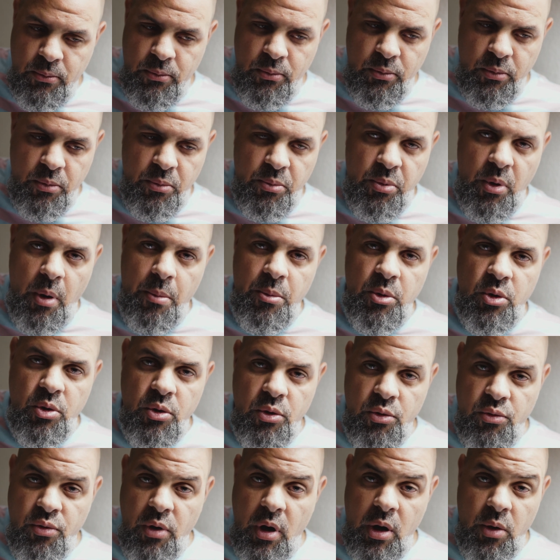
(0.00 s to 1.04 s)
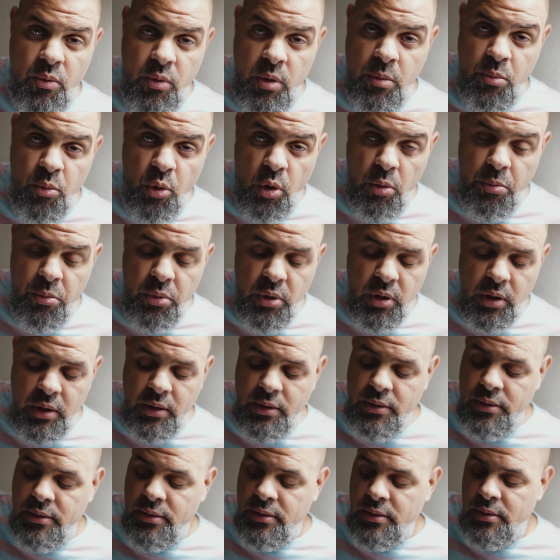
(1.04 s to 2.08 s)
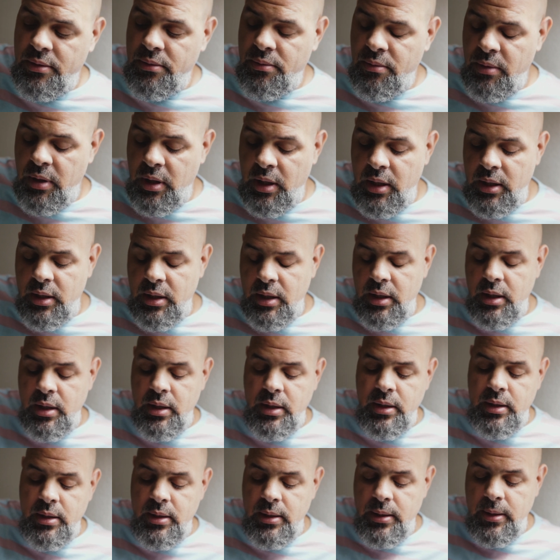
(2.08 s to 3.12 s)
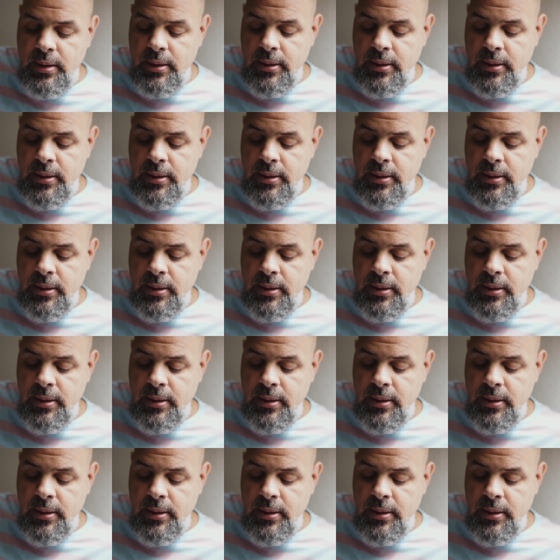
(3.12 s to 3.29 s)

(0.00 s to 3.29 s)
we probably should try to read more books, right? And